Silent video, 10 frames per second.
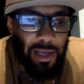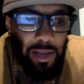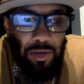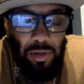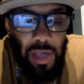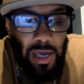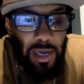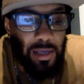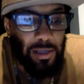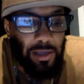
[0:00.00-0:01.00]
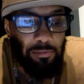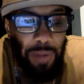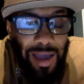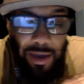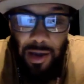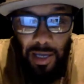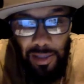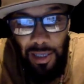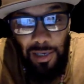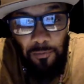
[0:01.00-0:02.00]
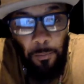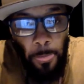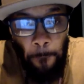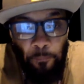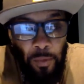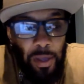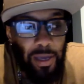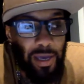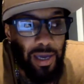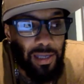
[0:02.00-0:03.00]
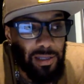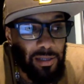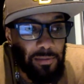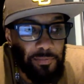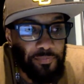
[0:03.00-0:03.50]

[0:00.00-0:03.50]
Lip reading: And you take it, my content is